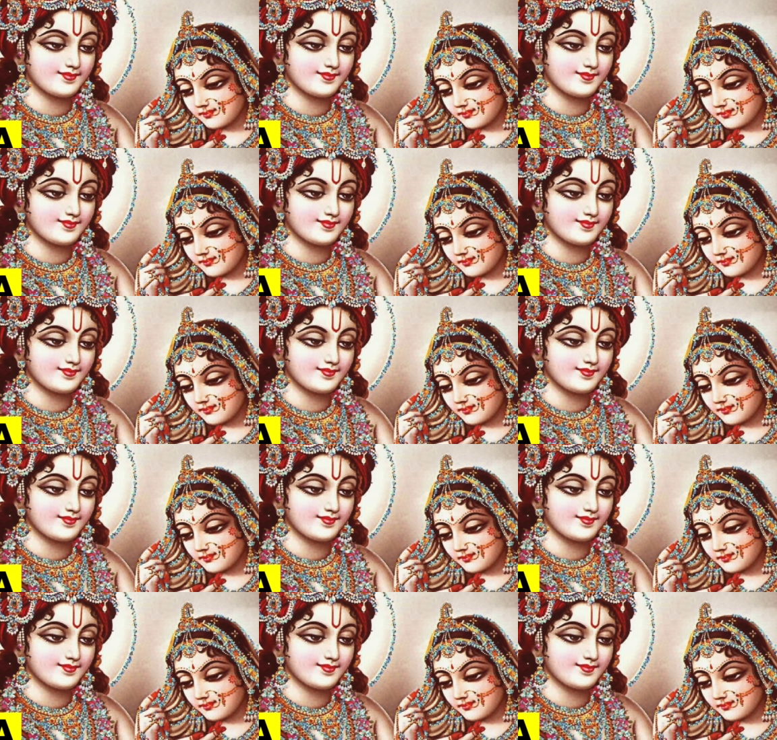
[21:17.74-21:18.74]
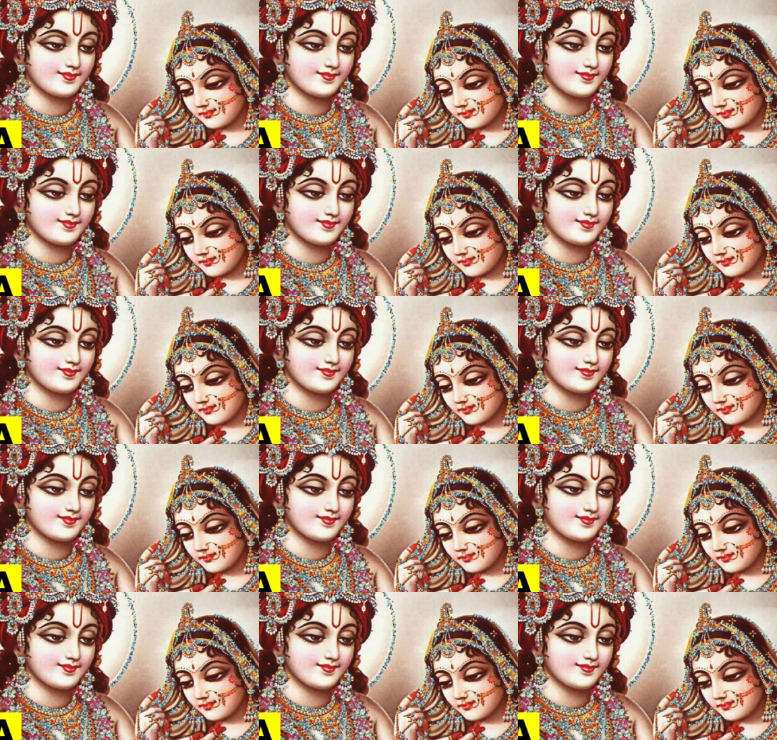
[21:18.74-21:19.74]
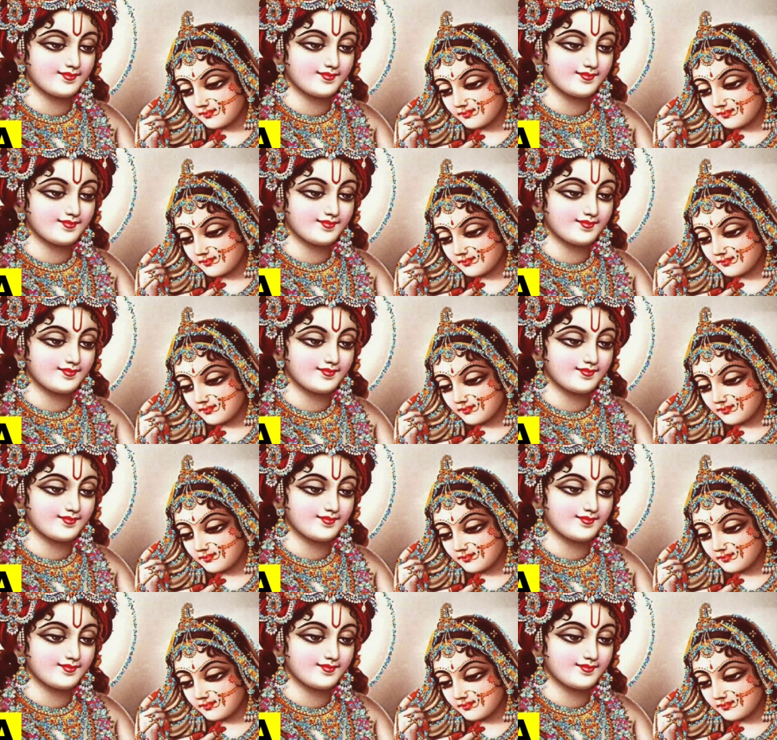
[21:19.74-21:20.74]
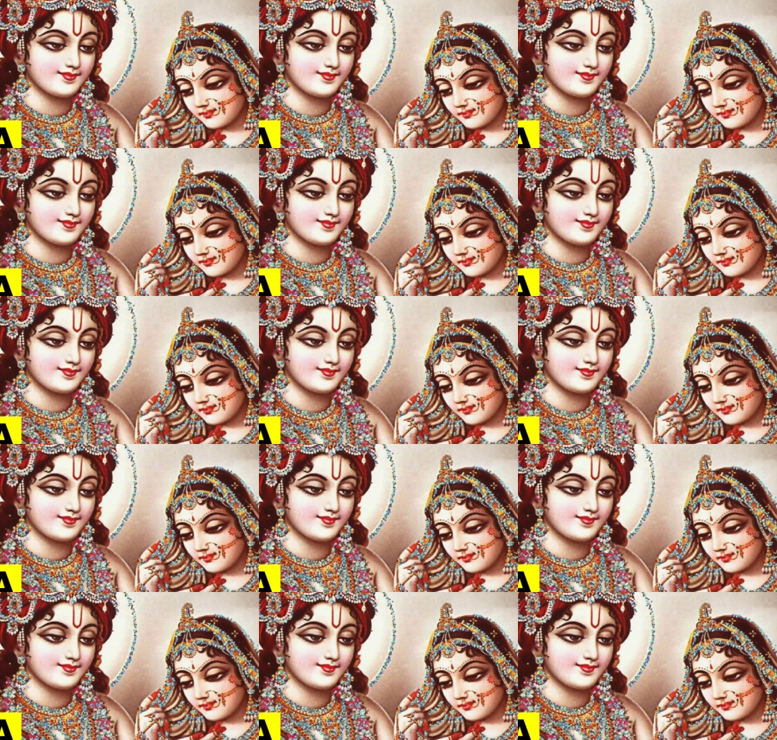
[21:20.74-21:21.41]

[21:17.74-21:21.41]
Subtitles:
[no speech]